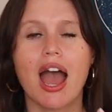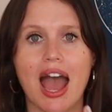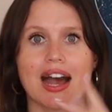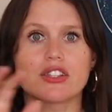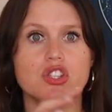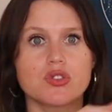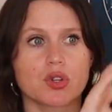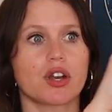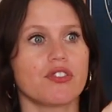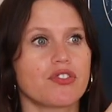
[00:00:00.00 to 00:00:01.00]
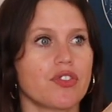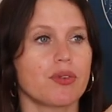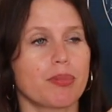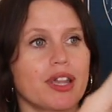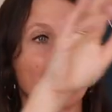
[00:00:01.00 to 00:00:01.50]
as you sort of
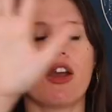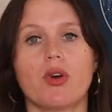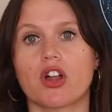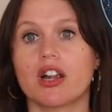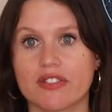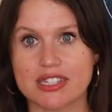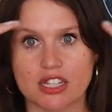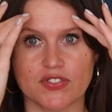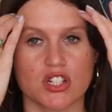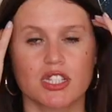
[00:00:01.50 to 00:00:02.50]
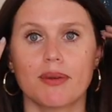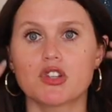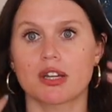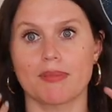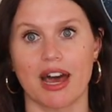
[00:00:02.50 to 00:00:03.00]
play with all of these different
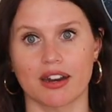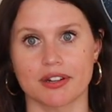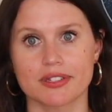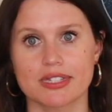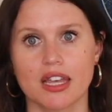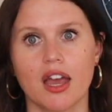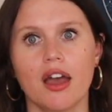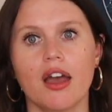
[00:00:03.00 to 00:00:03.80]
subject matters.